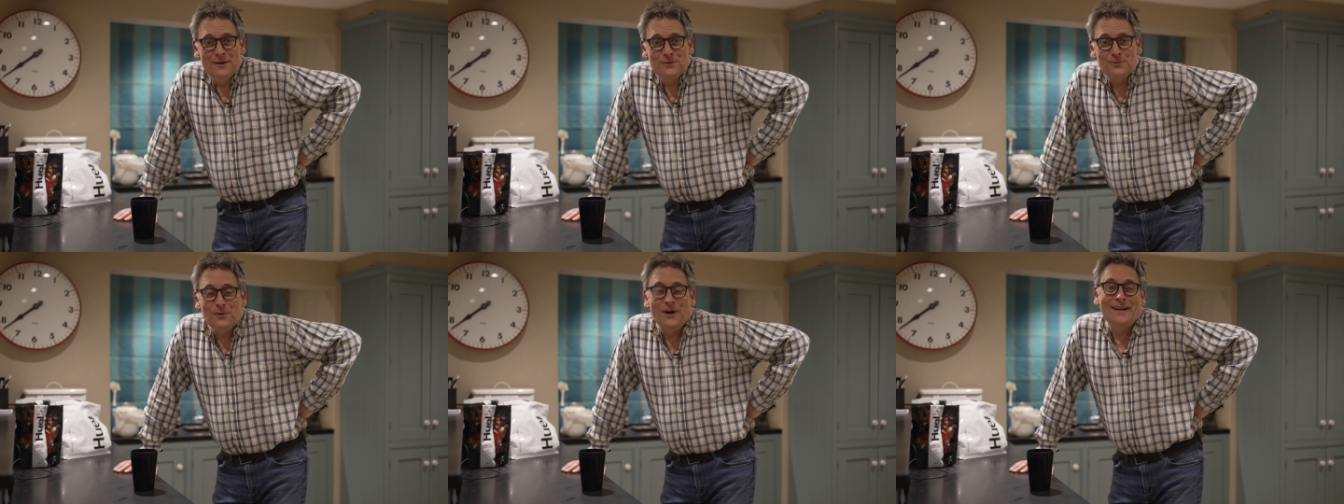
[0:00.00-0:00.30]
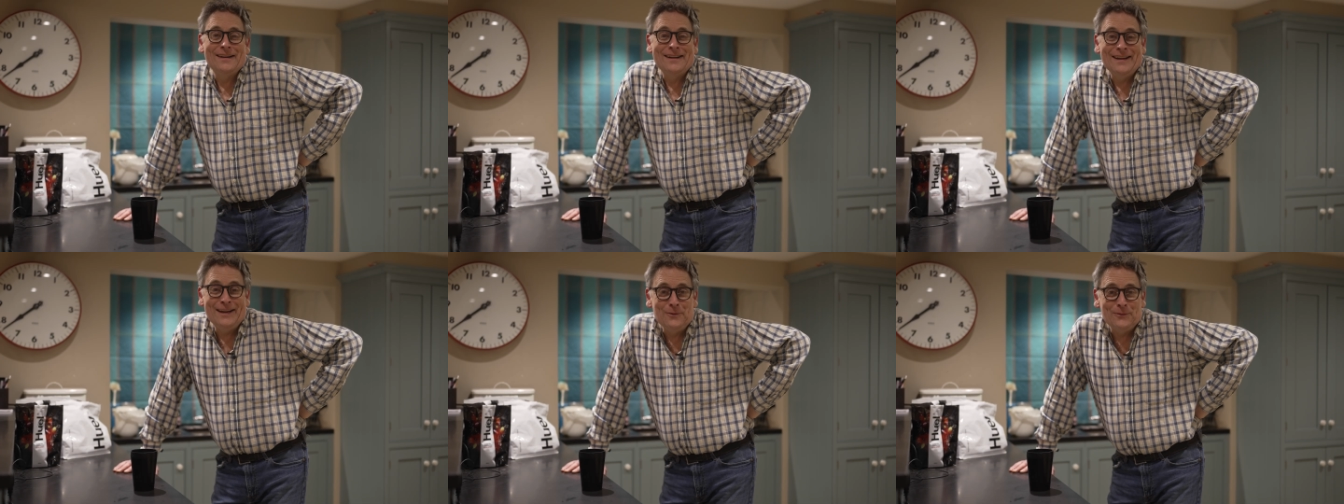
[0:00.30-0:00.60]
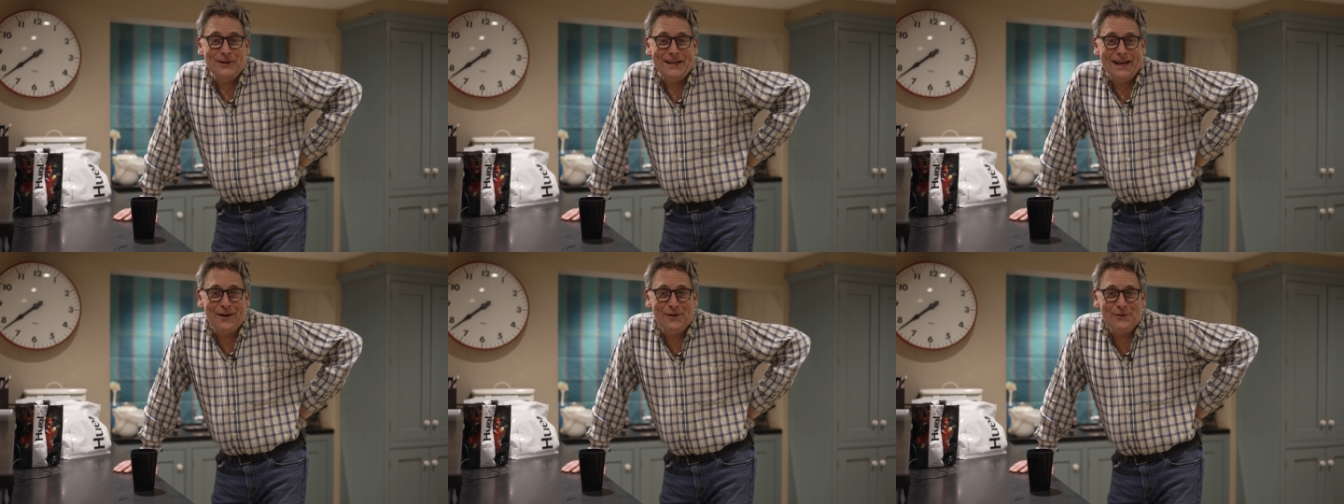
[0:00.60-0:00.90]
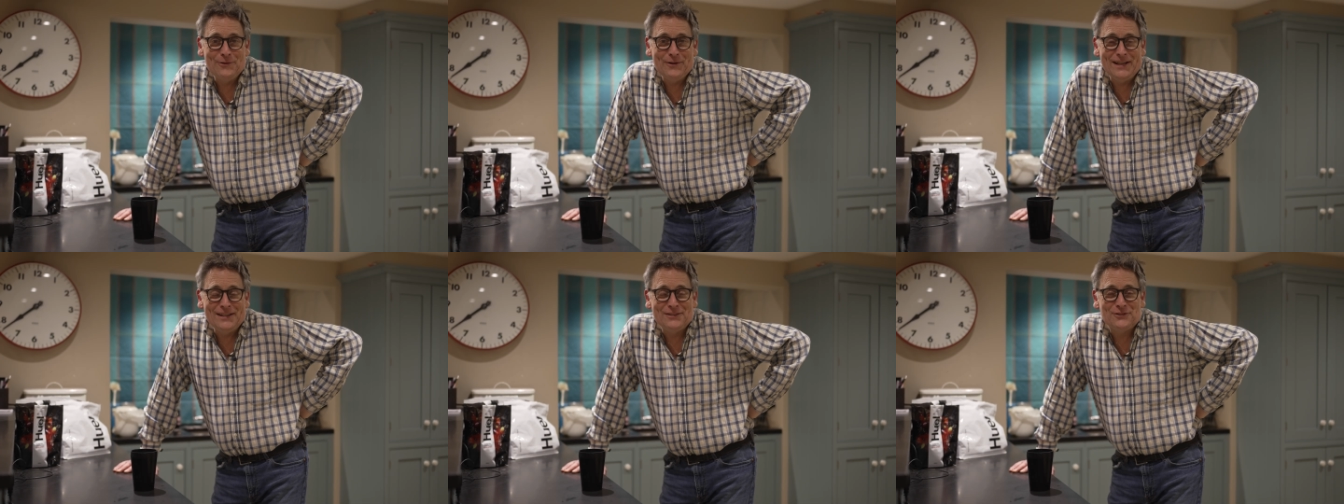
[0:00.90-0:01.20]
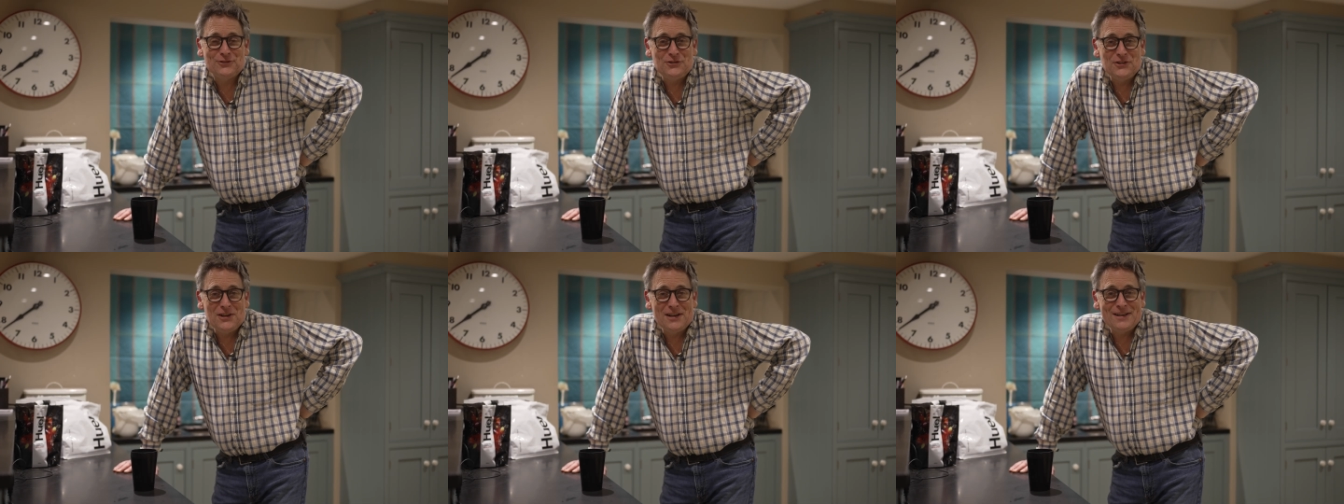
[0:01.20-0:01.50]
Well, here we go.
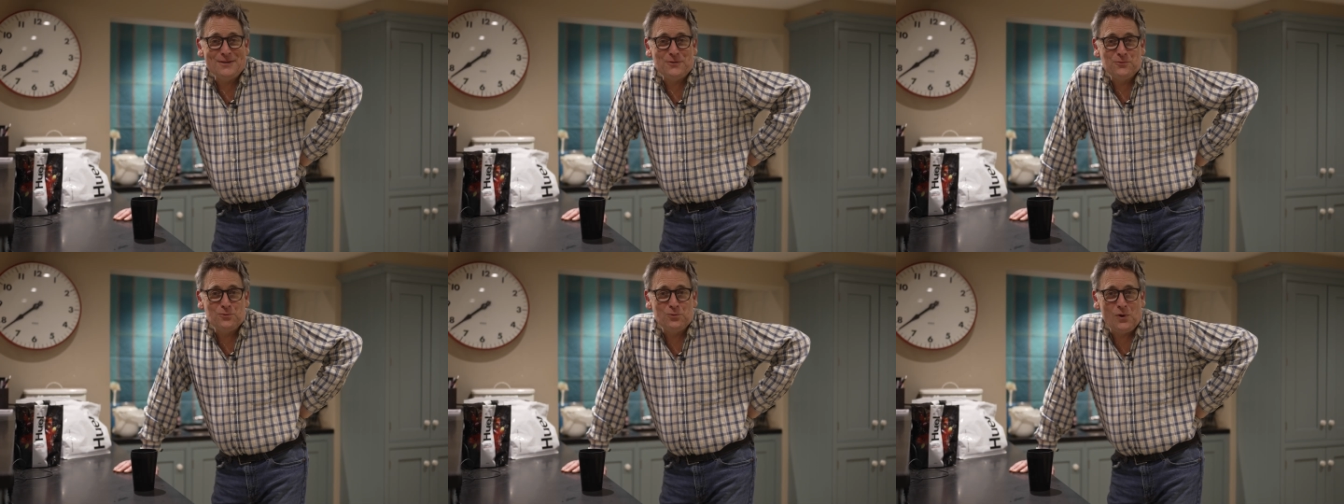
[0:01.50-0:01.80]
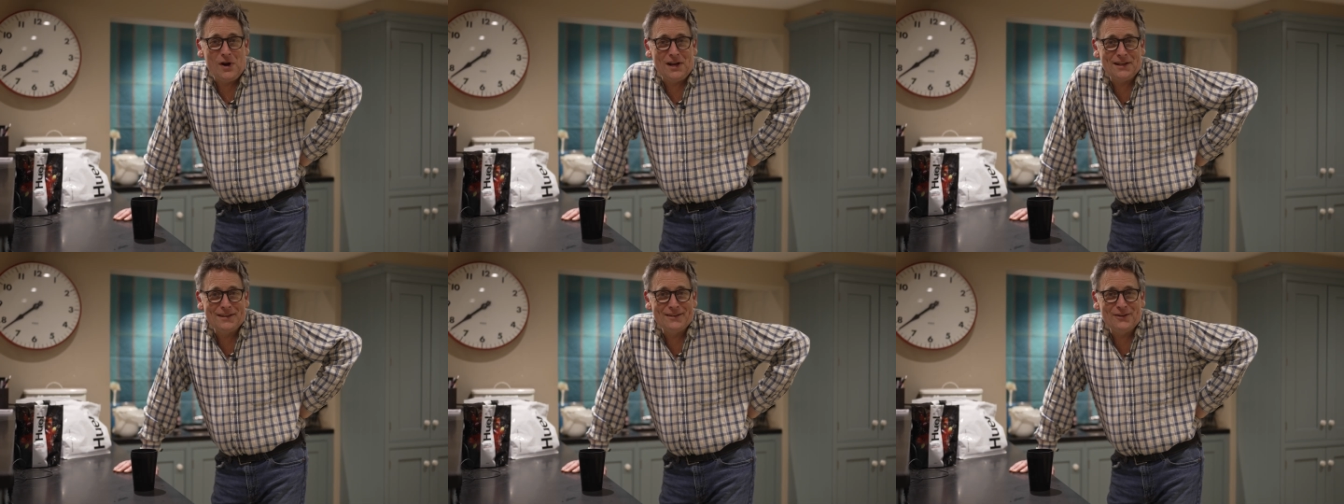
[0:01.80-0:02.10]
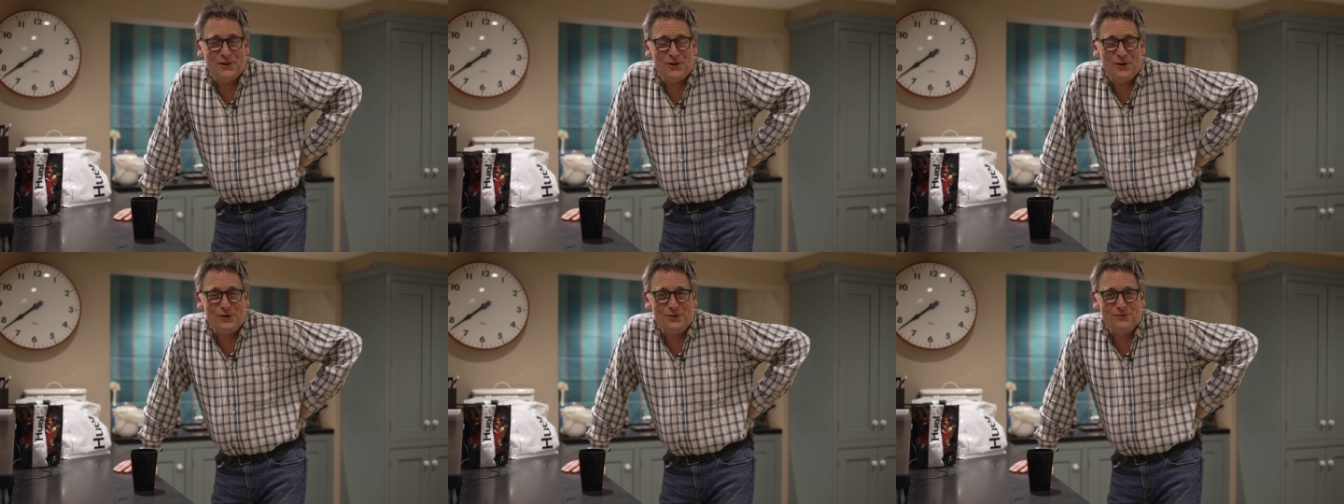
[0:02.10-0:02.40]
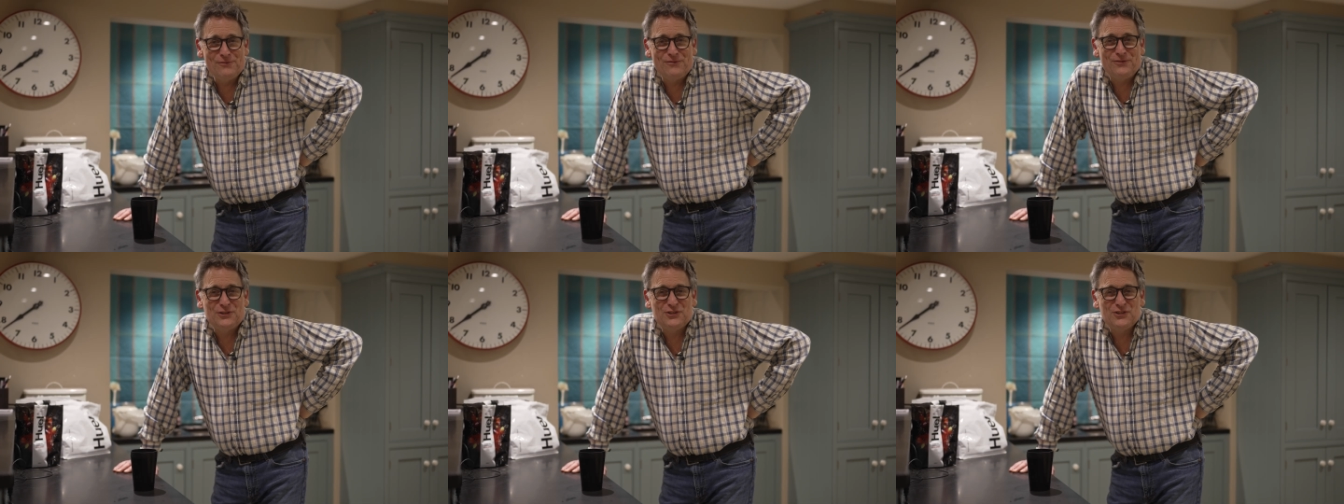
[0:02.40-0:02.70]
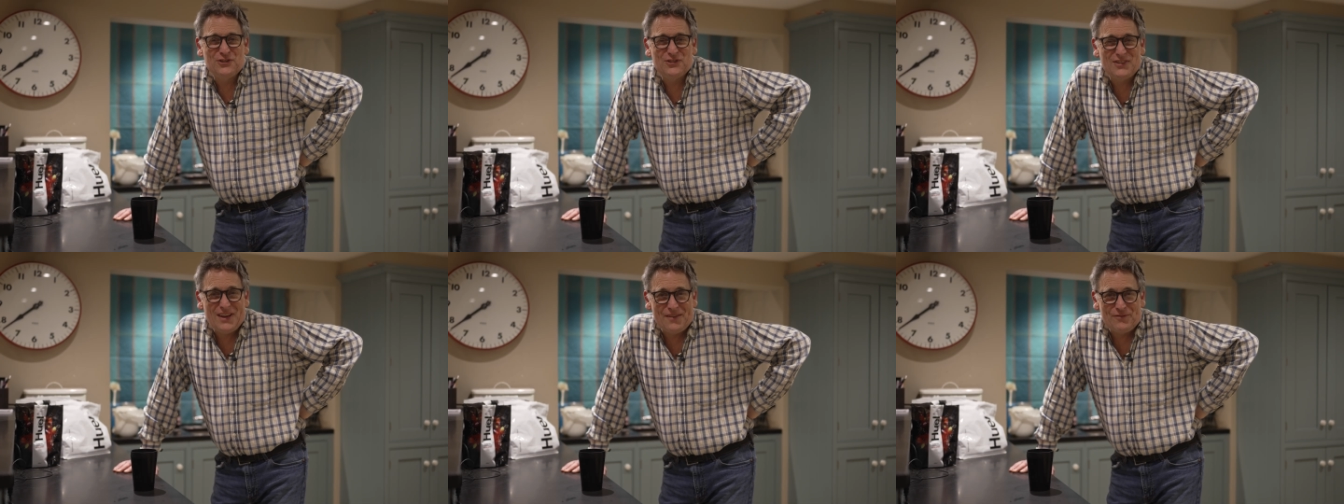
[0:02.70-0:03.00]
It's night one of
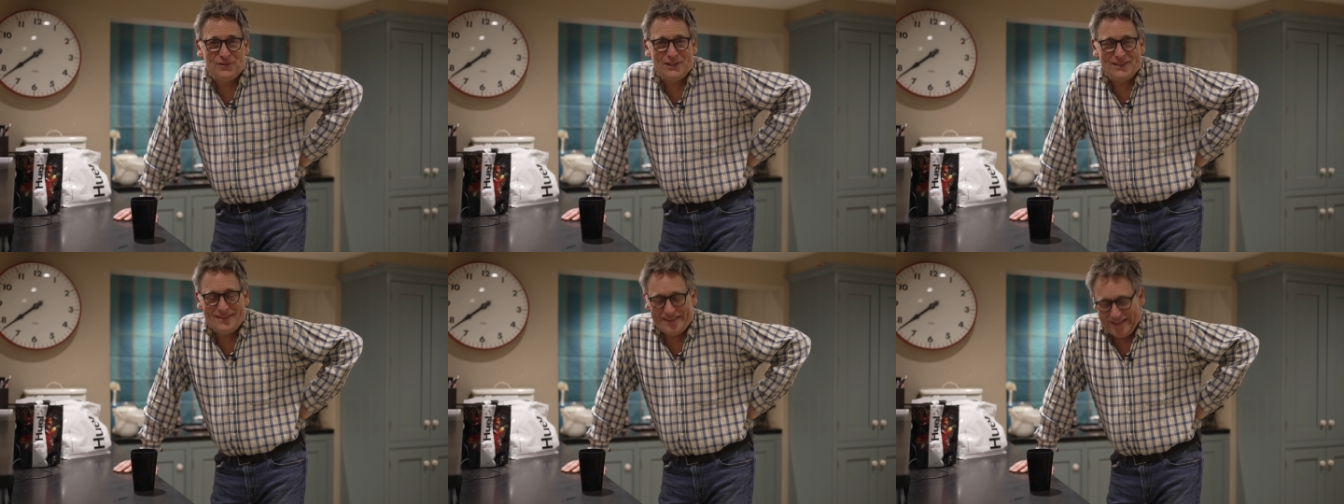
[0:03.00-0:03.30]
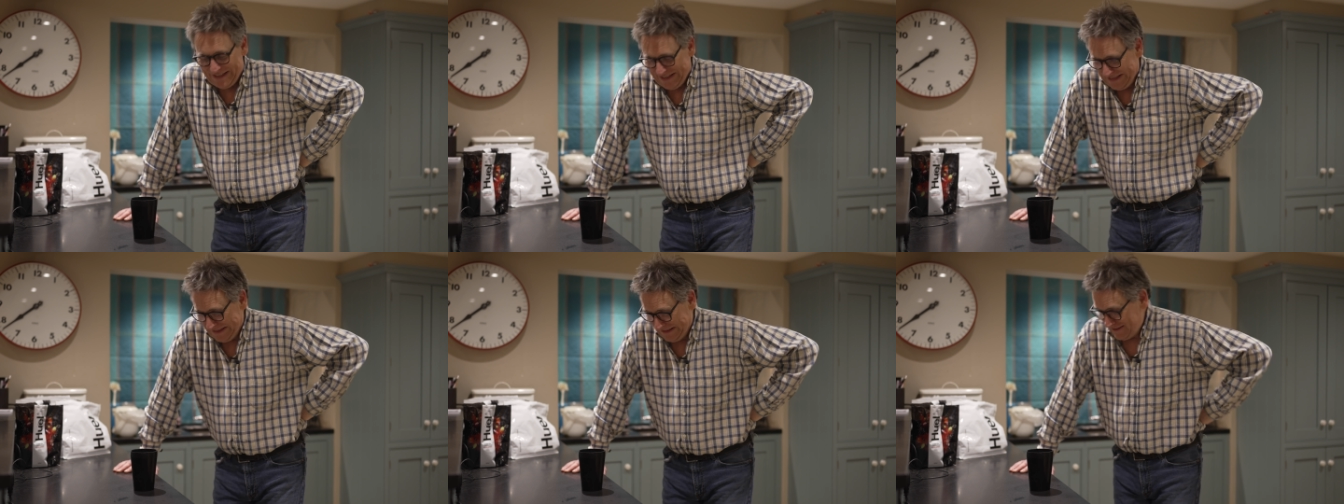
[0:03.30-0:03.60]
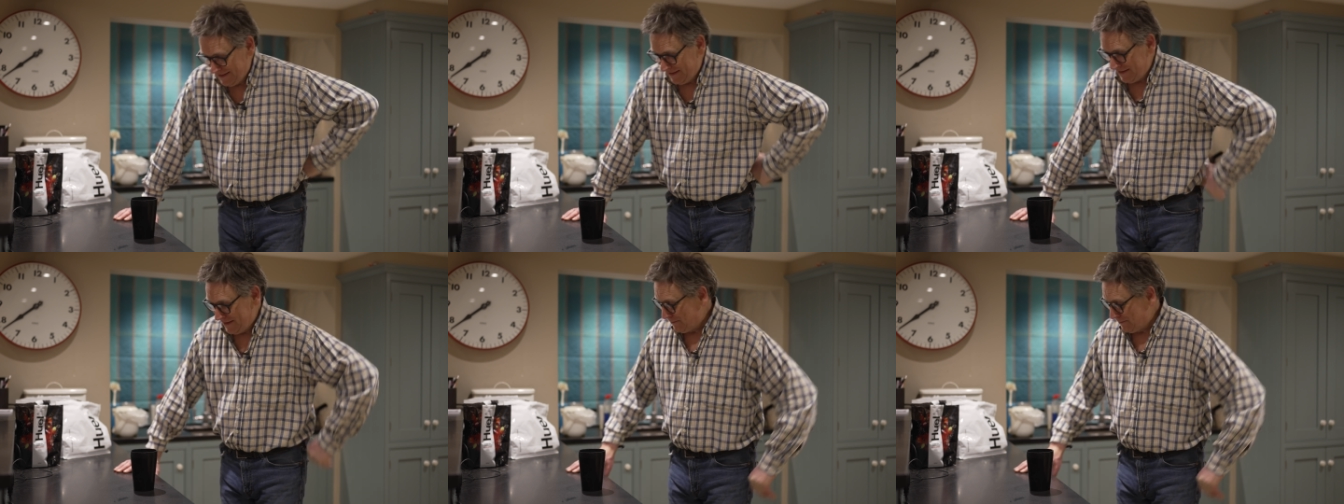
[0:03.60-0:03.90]
70, and